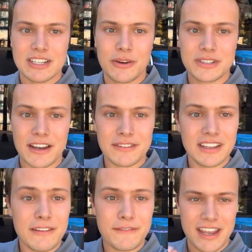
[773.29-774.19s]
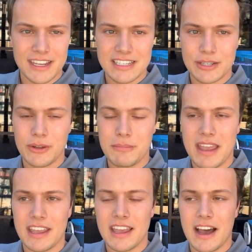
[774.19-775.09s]
So definitely fake it until you
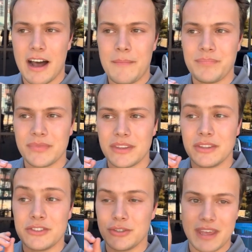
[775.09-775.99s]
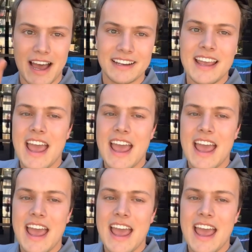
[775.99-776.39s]
make it. Um, do that.